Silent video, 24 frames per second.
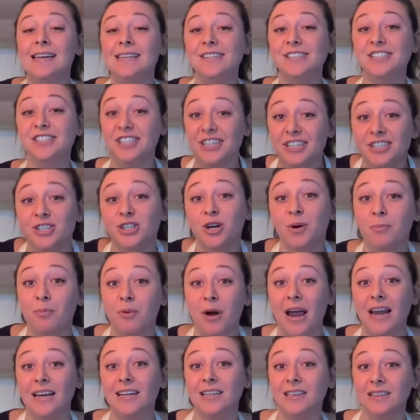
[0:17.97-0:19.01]

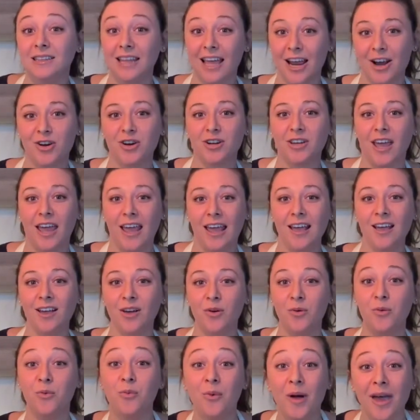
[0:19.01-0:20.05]
gingerbread layer cake
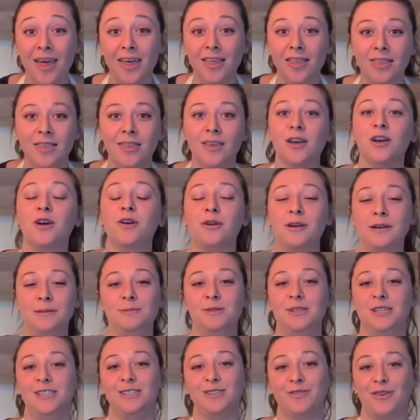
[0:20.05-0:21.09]
with cream
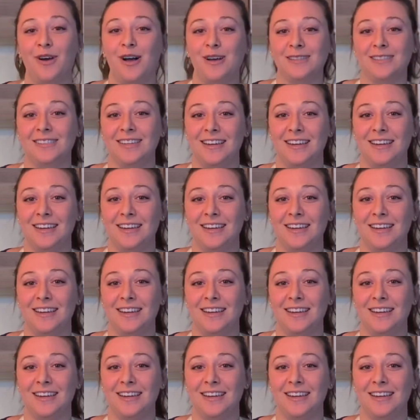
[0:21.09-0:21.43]
cheese frosting.